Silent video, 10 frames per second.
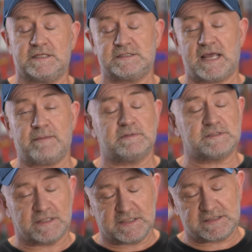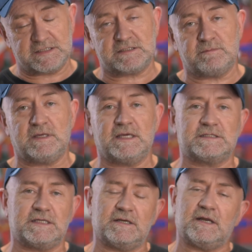this happens, and this system
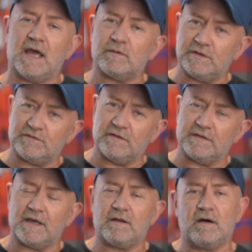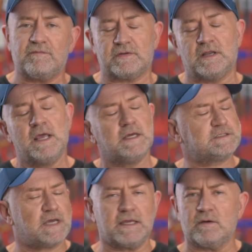kicks in, and how do we turn that off and
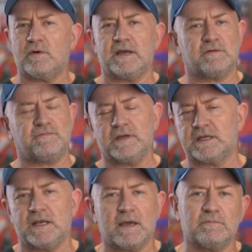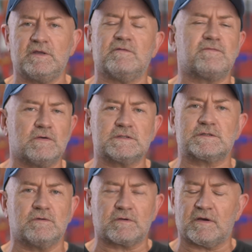take away the friggin' number you
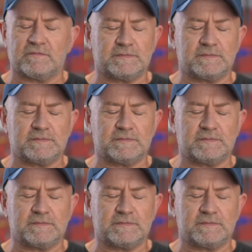first thought of?